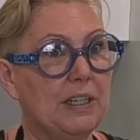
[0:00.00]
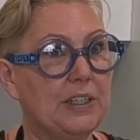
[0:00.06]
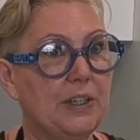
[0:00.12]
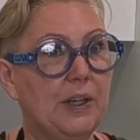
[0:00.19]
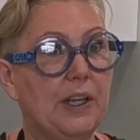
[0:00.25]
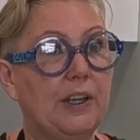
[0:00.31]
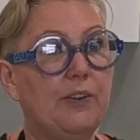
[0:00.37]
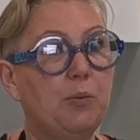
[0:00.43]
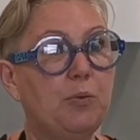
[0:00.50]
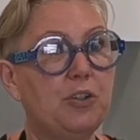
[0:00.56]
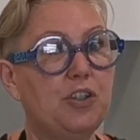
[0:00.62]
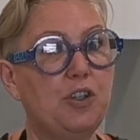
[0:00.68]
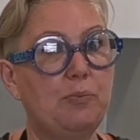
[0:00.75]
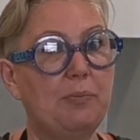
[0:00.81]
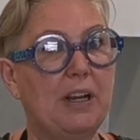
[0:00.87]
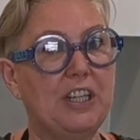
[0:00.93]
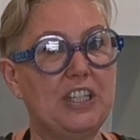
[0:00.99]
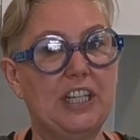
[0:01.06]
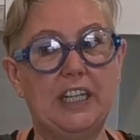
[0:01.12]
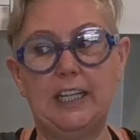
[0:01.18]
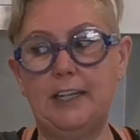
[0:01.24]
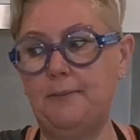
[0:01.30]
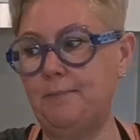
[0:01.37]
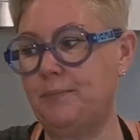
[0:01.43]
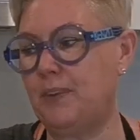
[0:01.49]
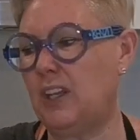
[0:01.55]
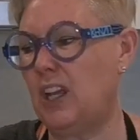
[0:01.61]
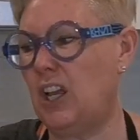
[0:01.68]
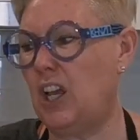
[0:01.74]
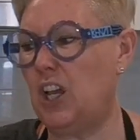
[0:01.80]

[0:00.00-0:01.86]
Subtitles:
So if you put too much in,